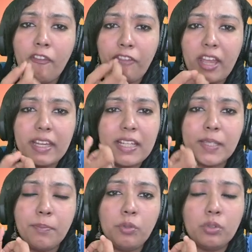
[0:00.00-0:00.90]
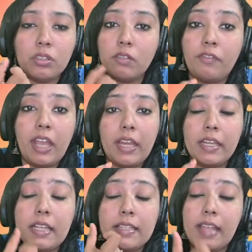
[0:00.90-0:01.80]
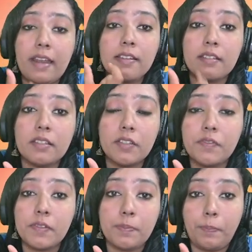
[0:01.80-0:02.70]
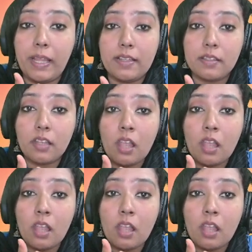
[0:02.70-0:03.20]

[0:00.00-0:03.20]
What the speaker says: Very smooth, very sensitive place.